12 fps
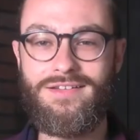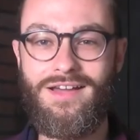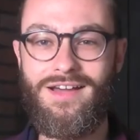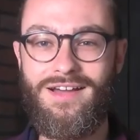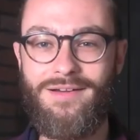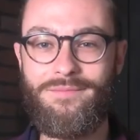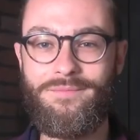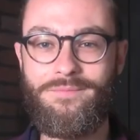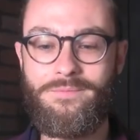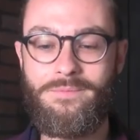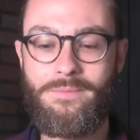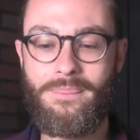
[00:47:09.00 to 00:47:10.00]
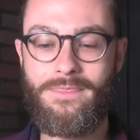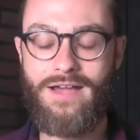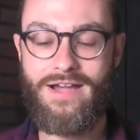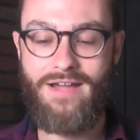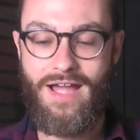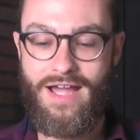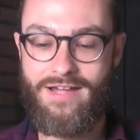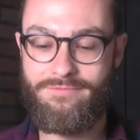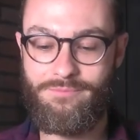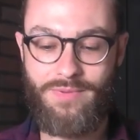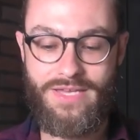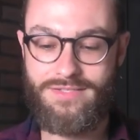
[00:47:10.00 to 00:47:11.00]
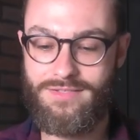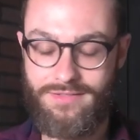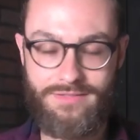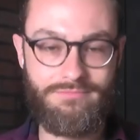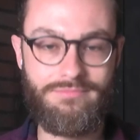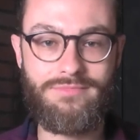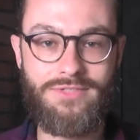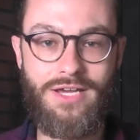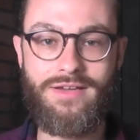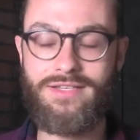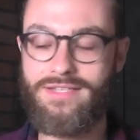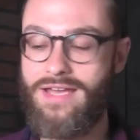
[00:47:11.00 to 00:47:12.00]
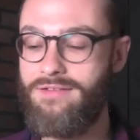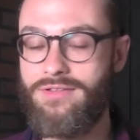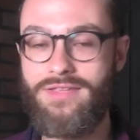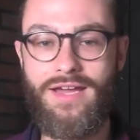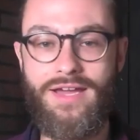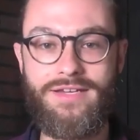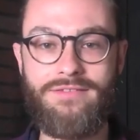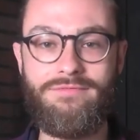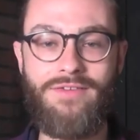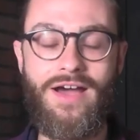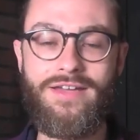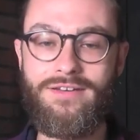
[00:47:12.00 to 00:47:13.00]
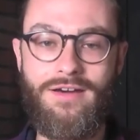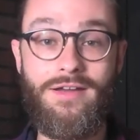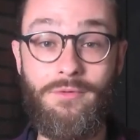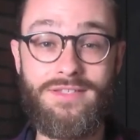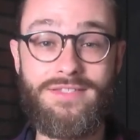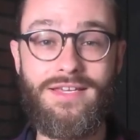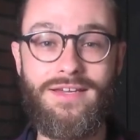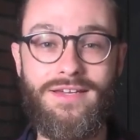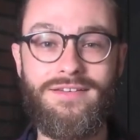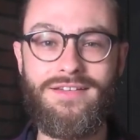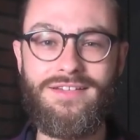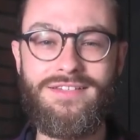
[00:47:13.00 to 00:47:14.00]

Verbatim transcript: um, I, I've basically dug into everything I could find on it once I